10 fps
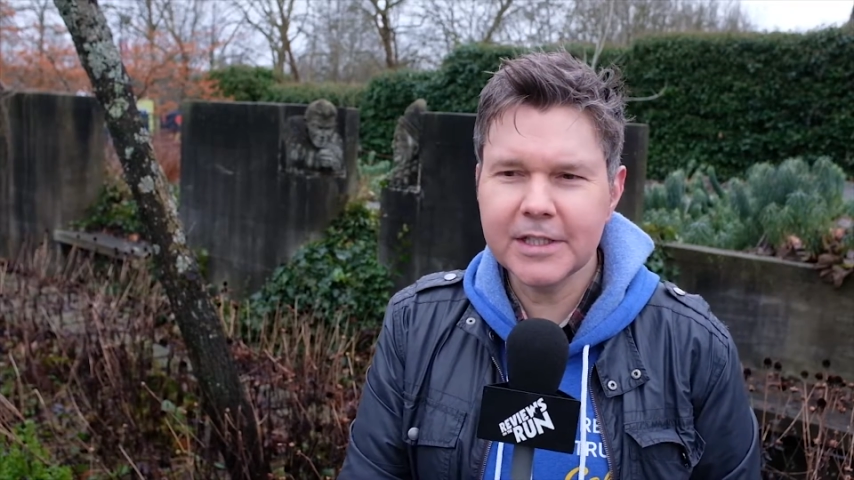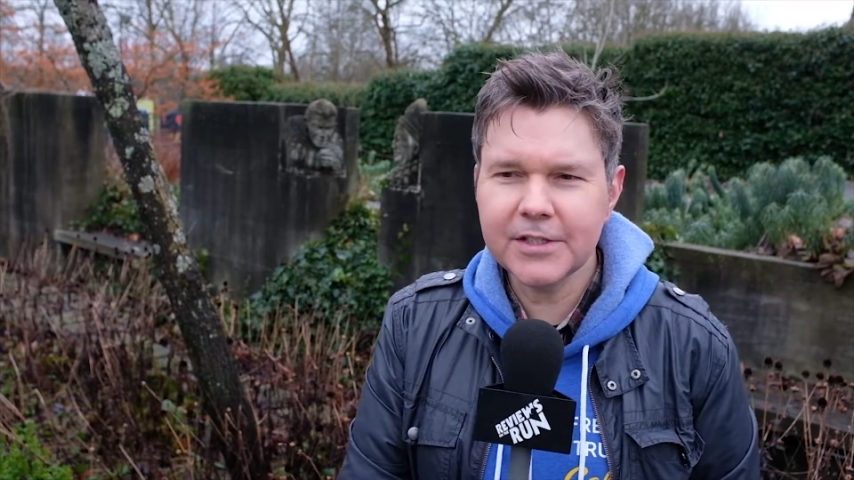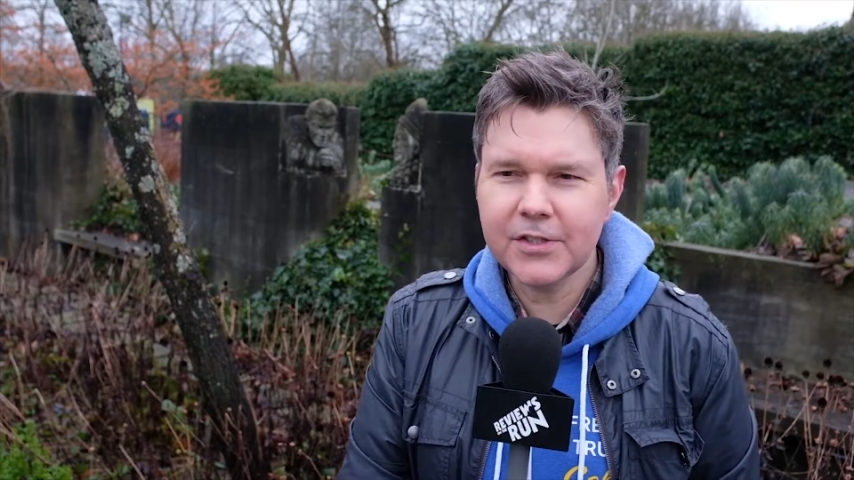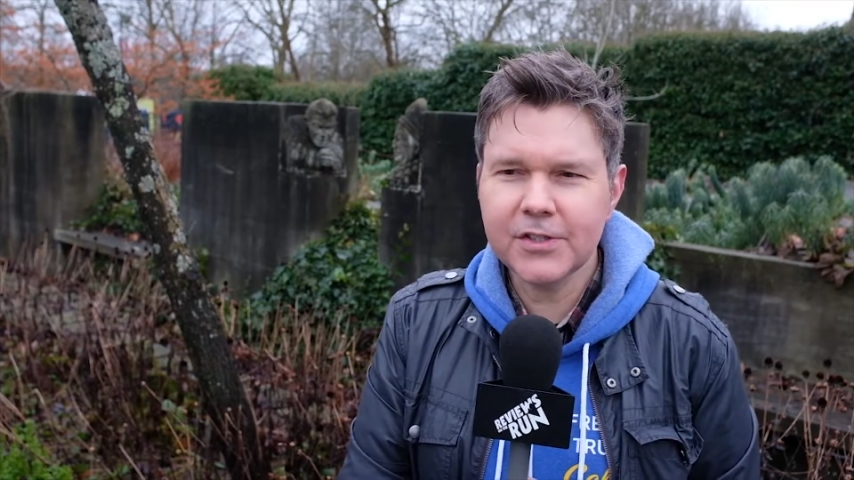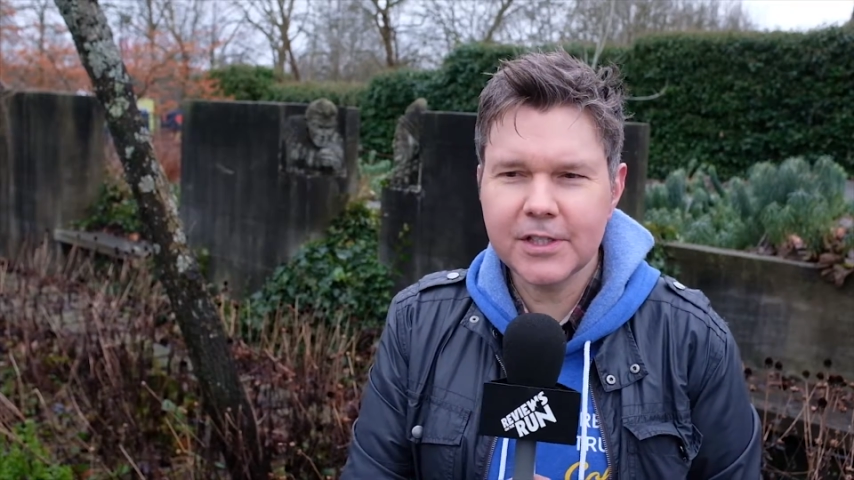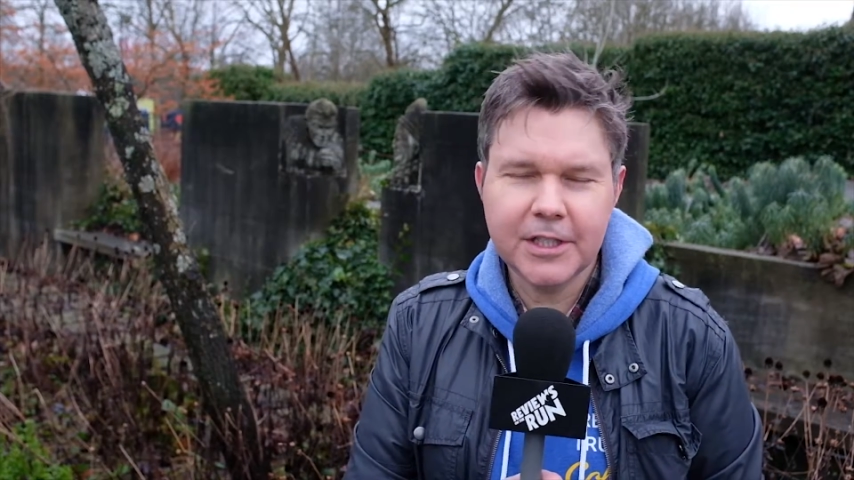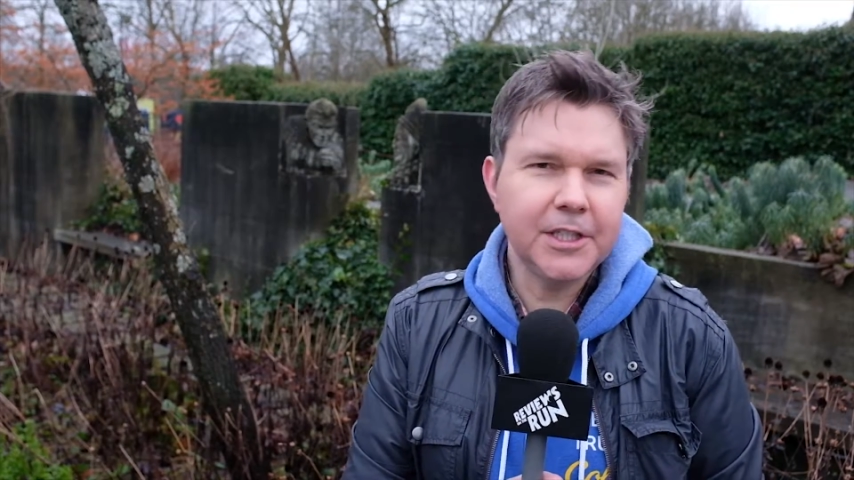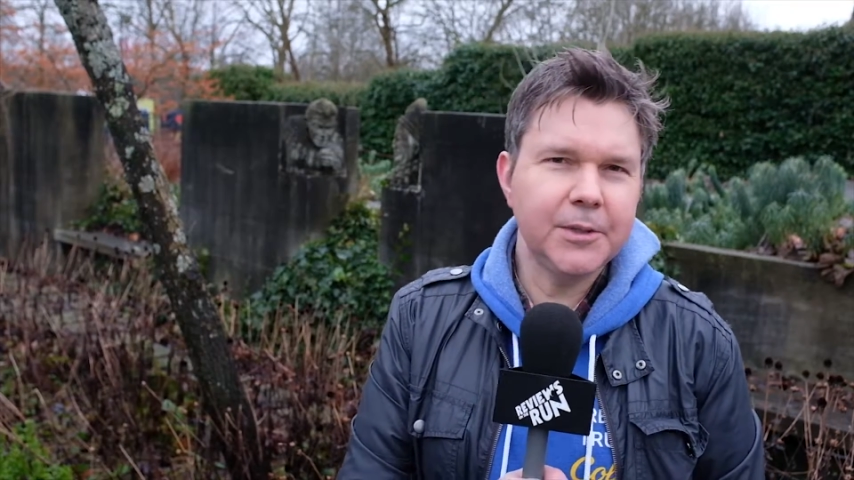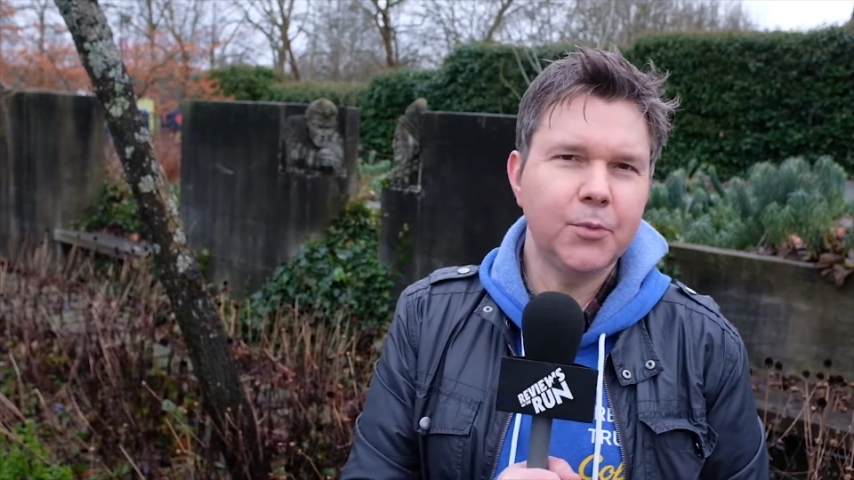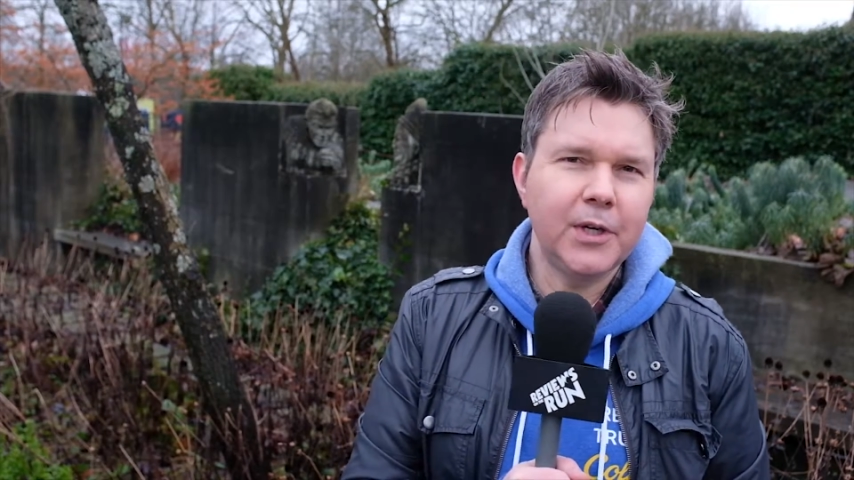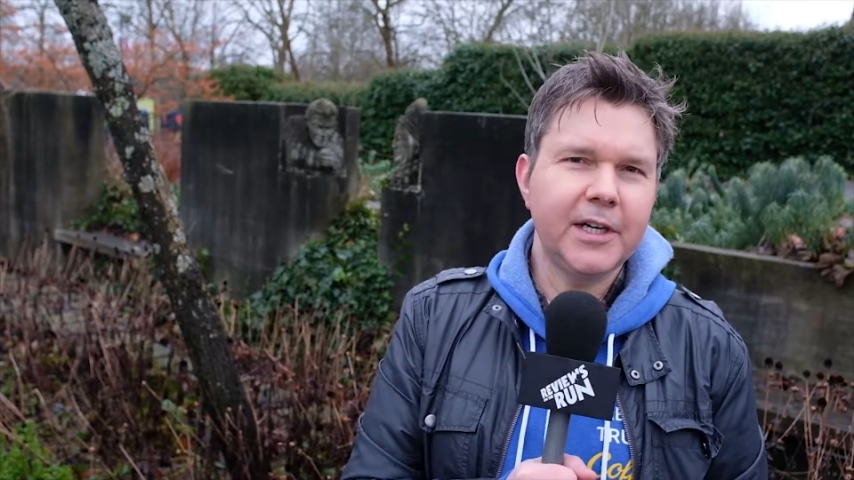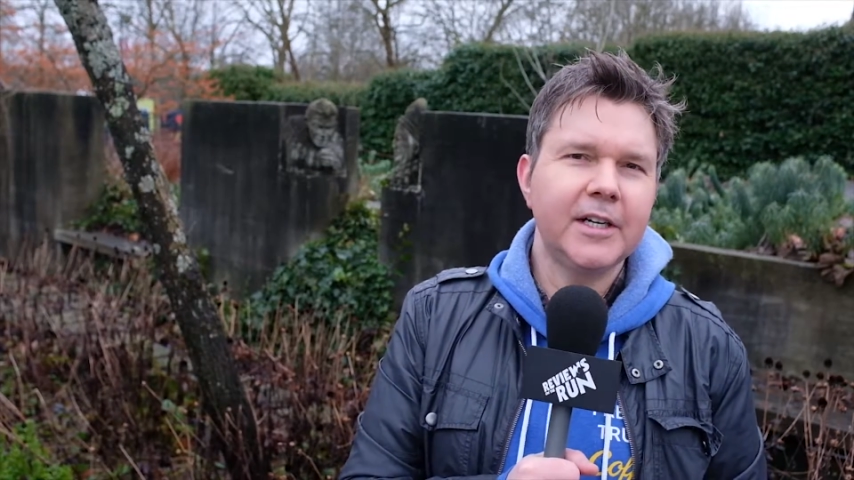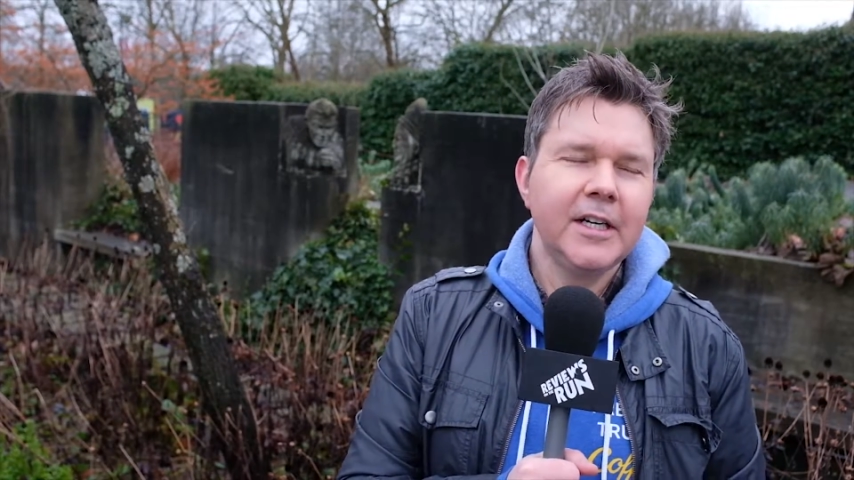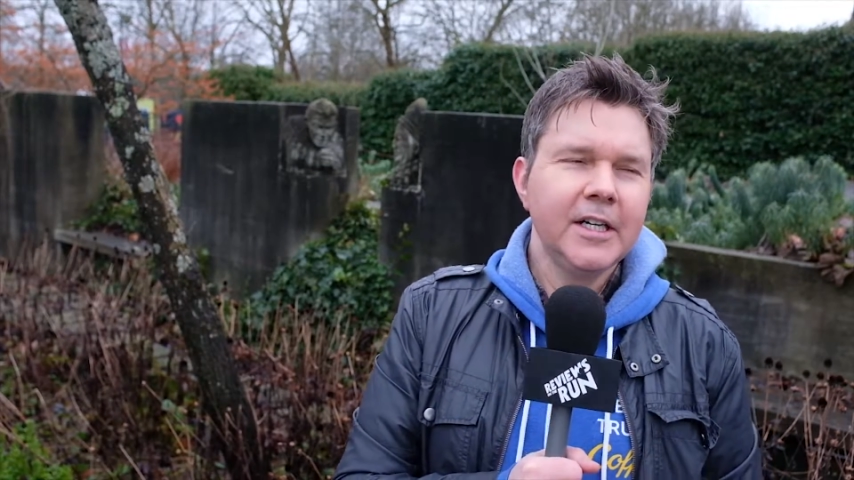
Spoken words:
this is a game where